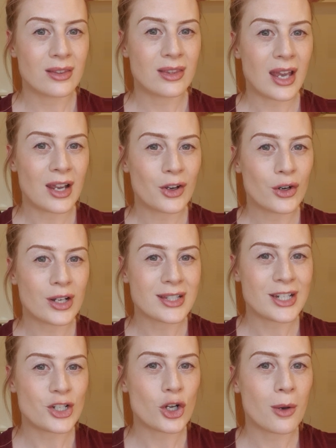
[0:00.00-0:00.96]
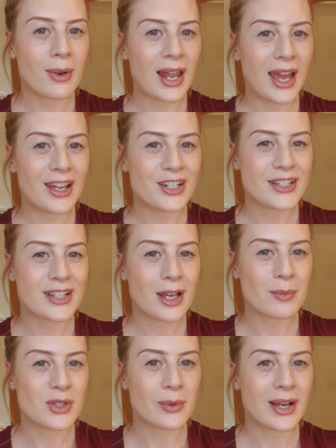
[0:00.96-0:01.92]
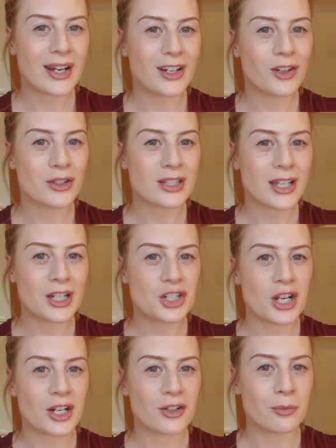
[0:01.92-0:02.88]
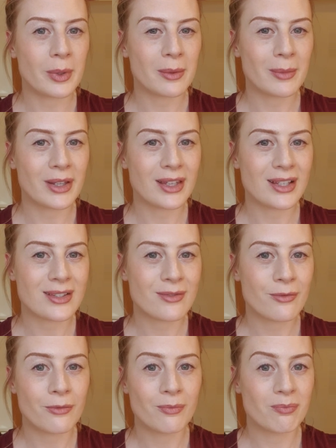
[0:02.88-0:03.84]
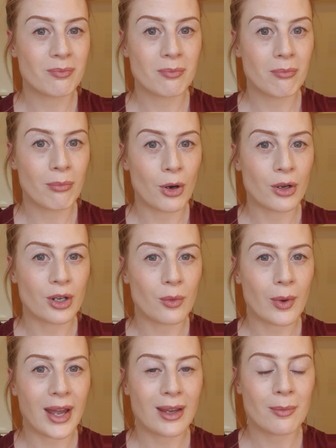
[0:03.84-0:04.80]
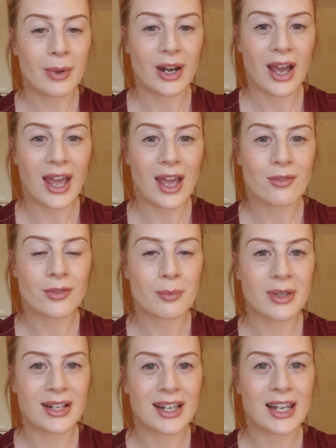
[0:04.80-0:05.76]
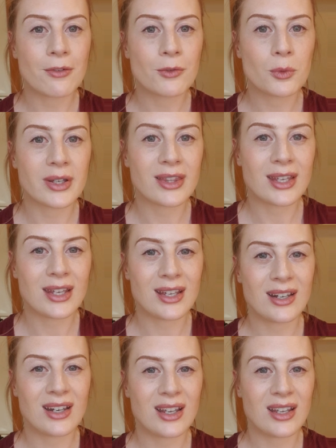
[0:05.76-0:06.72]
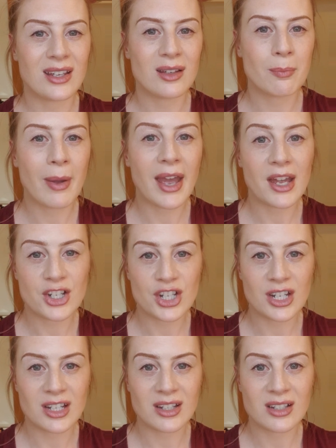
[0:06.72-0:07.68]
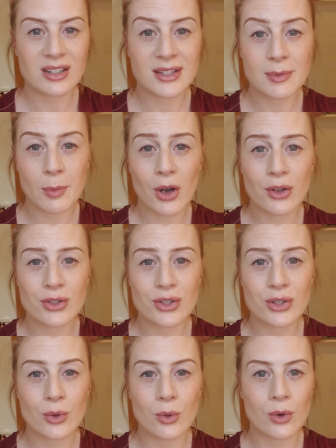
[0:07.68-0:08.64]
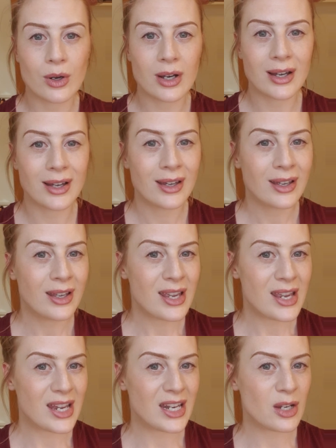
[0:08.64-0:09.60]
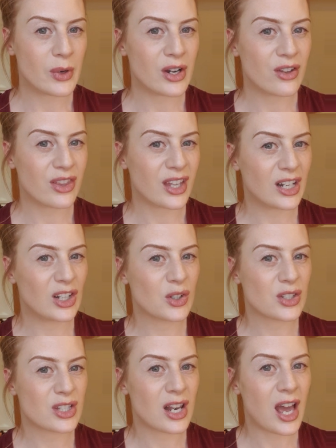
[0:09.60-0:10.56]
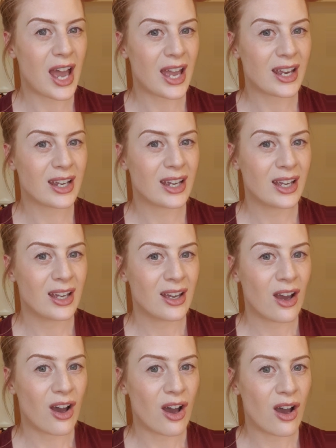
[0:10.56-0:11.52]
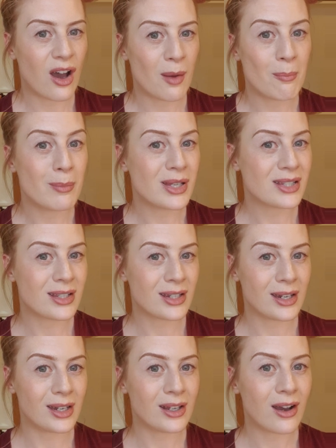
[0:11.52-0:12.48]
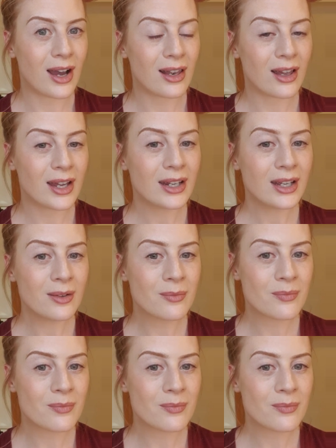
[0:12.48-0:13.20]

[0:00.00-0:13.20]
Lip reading: That crusty top layer just comes away and it looks like a chunk of pigment that's broken away, but I haven't been left with any patchy spots or anywhere that it looks like I'm missing any eyeliner.